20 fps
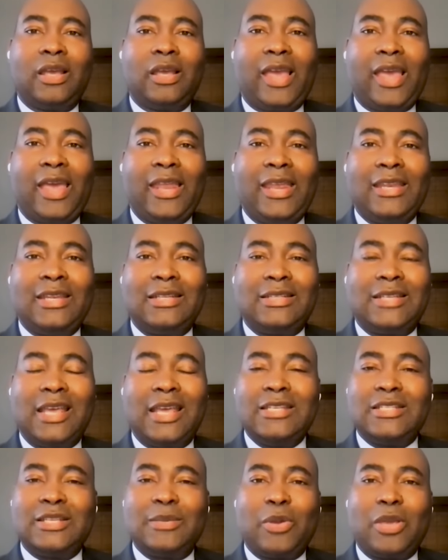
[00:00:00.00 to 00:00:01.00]
And it
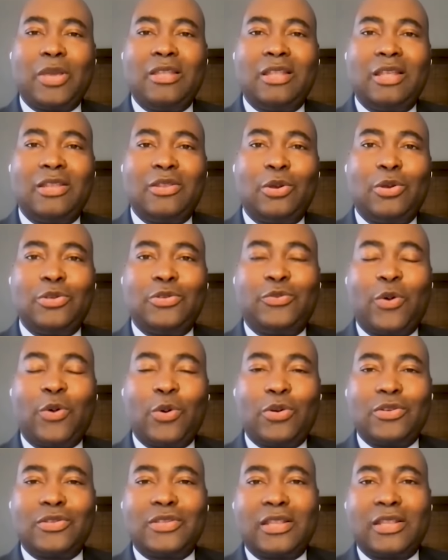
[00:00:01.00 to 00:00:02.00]
tends to be that those
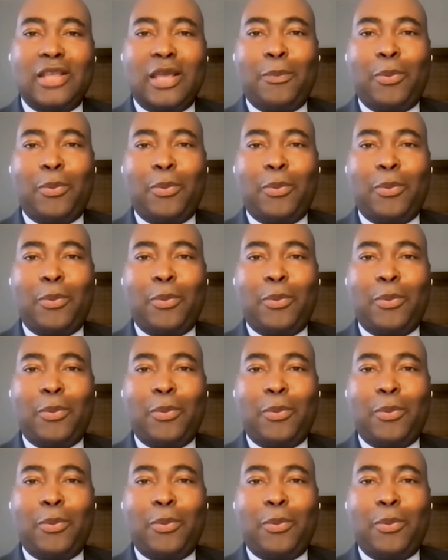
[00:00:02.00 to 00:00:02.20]
voters that